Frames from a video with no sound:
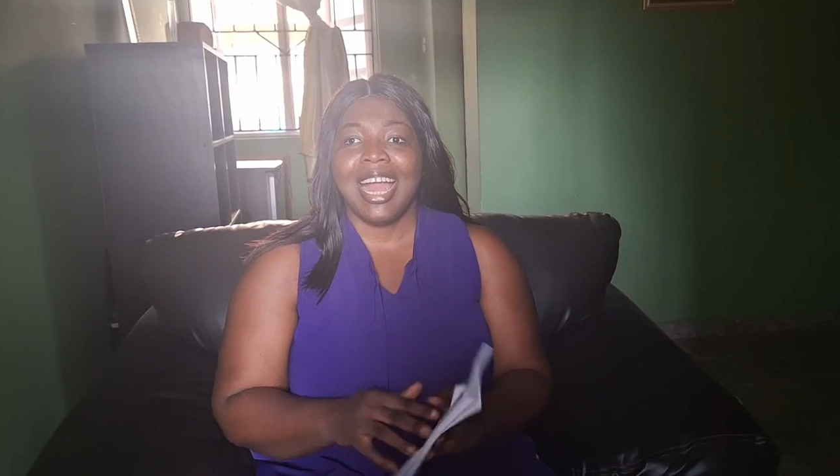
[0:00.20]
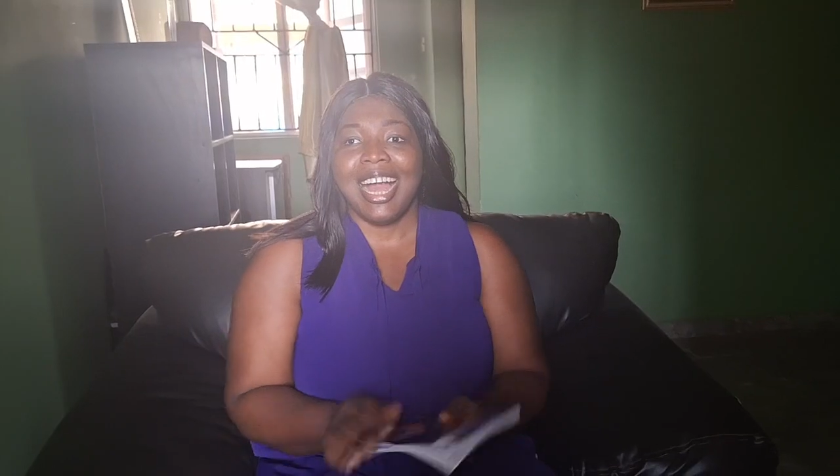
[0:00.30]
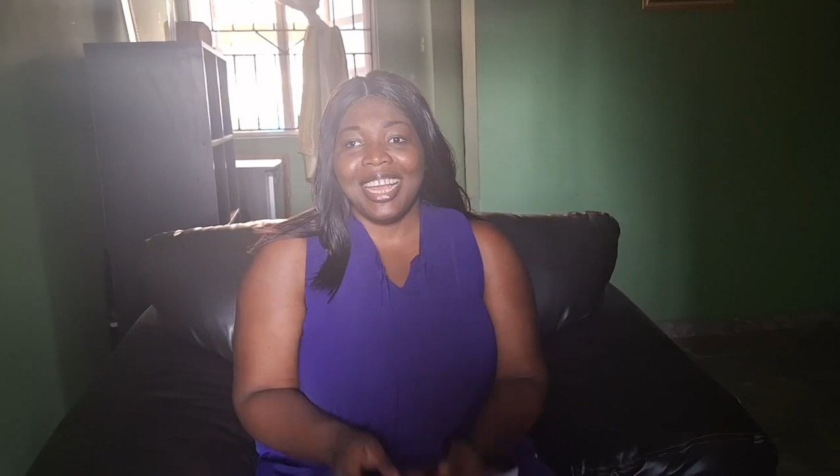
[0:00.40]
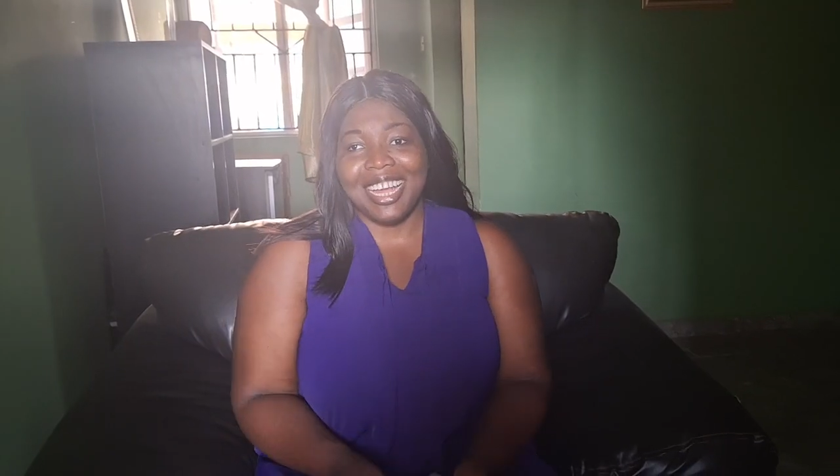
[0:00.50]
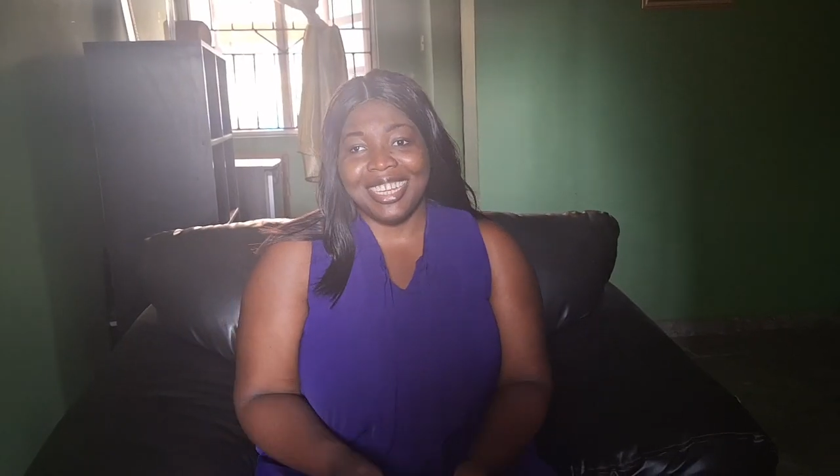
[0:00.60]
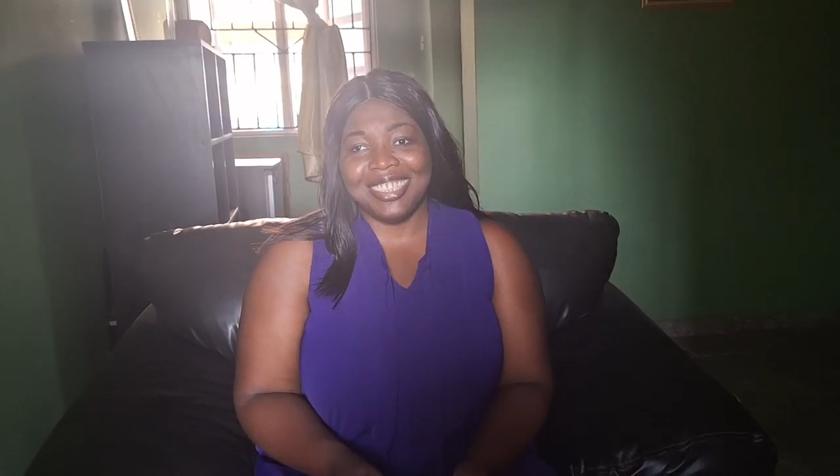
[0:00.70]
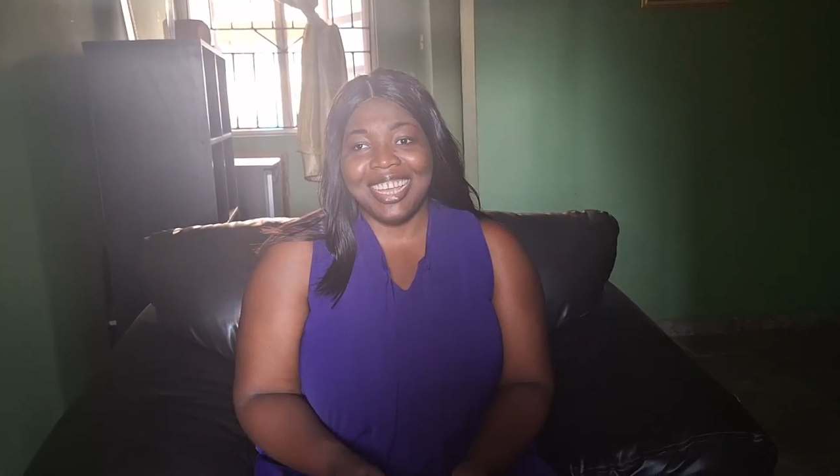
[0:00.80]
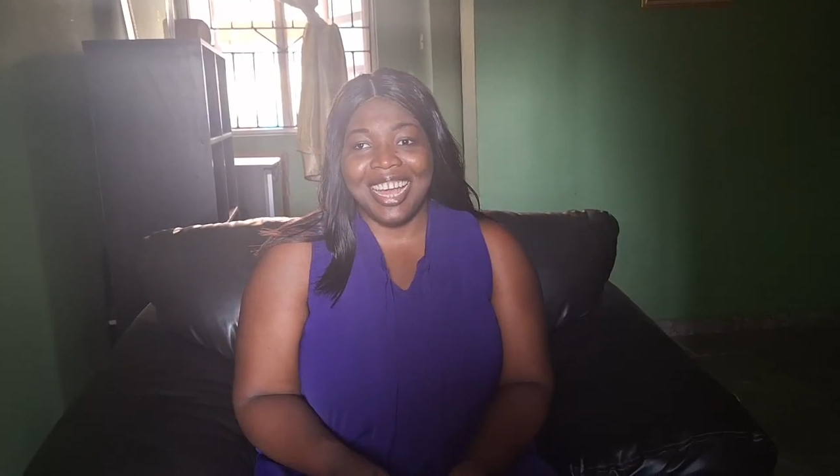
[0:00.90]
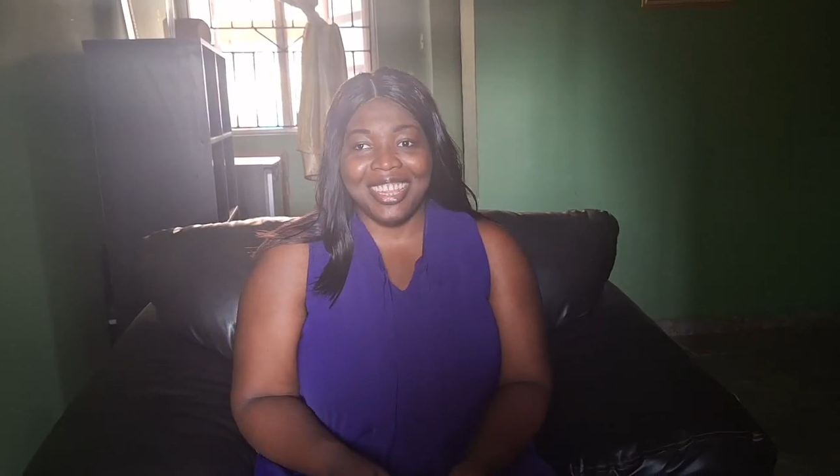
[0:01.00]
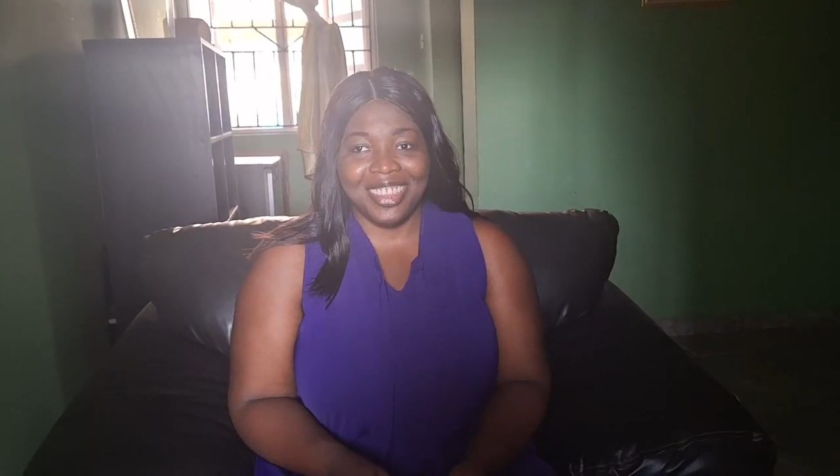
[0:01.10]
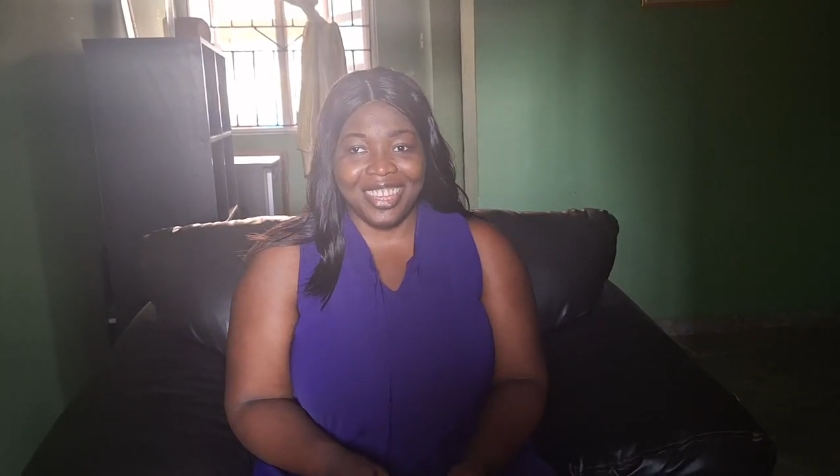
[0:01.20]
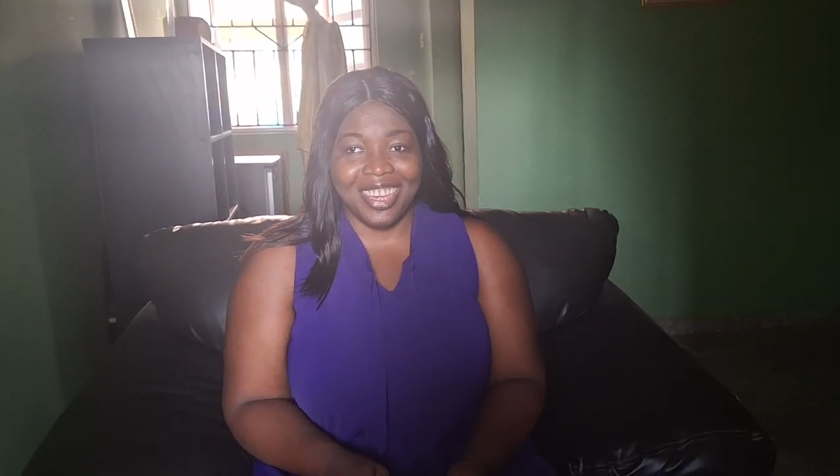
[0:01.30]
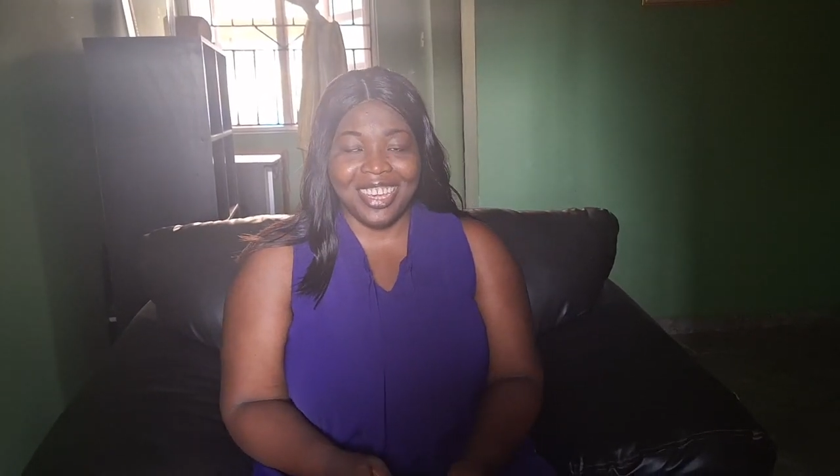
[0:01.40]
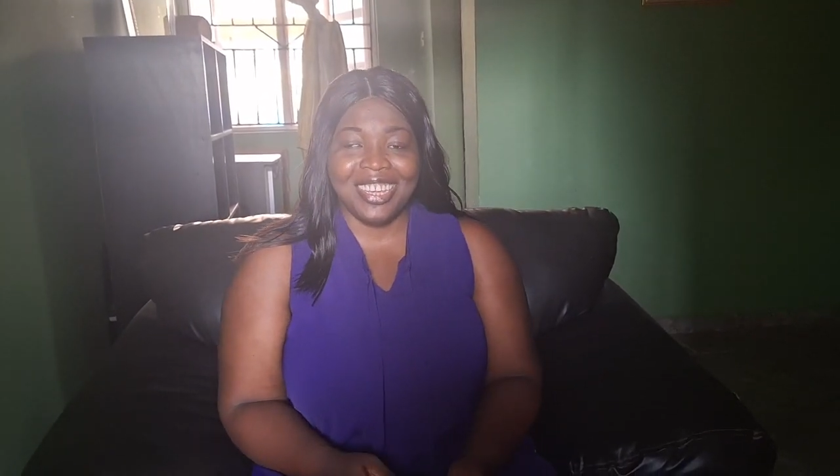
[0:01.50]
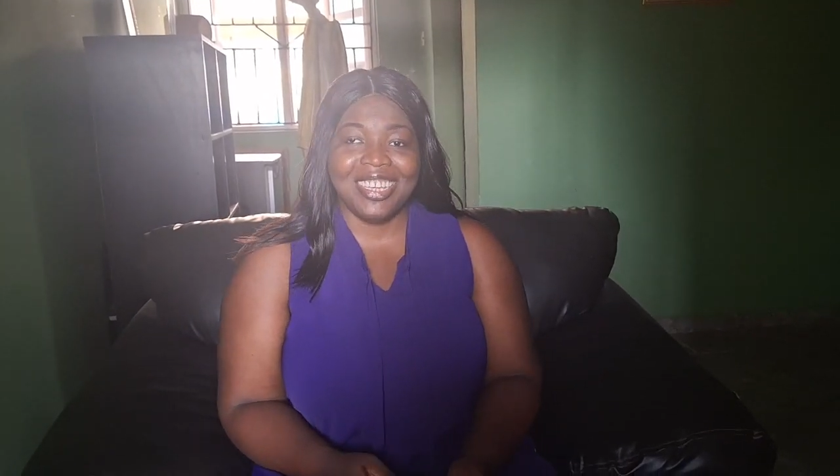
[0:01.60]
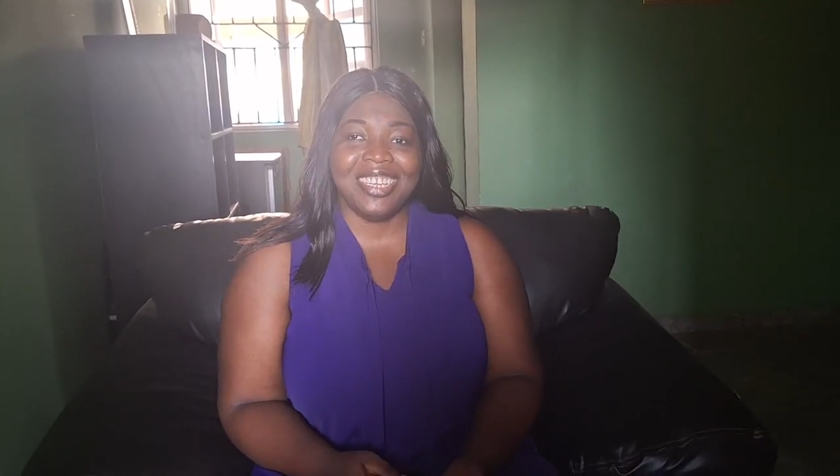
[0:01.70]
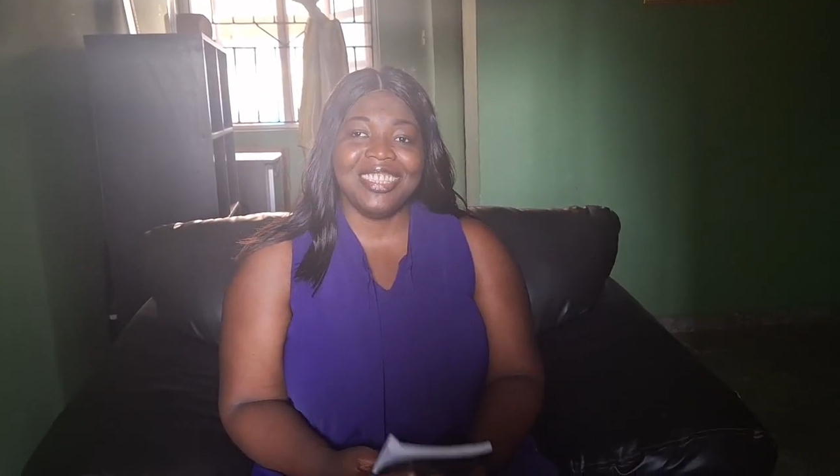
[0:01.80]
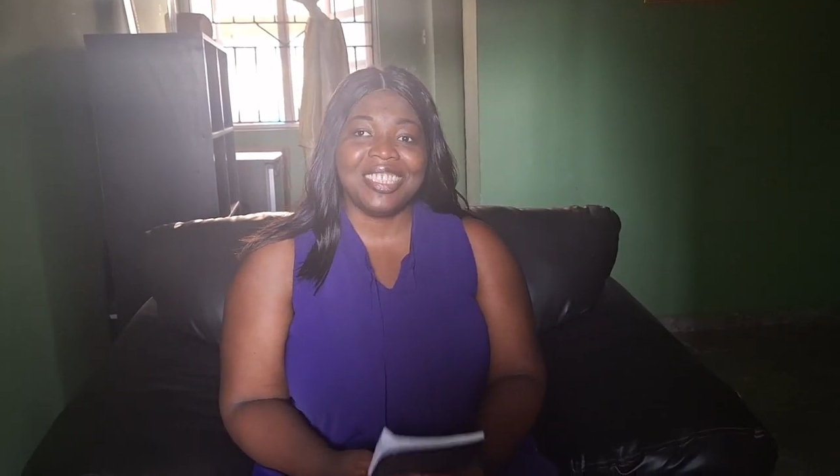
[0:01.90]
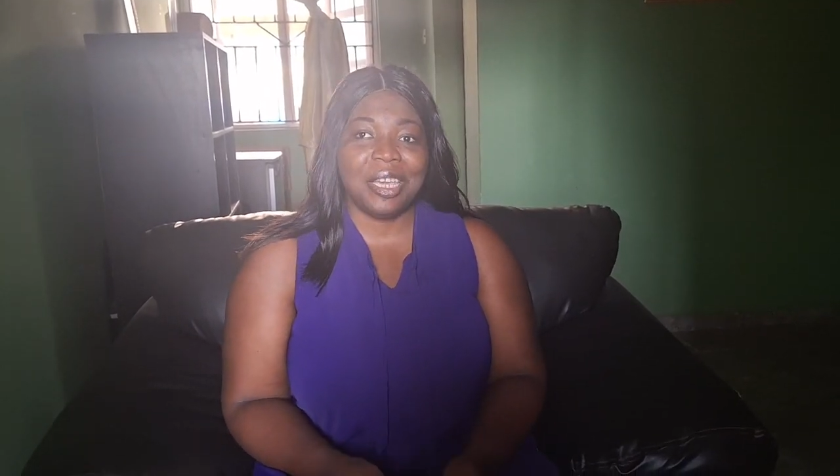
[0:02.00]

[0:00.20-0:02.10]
Hi guys, hi there. It's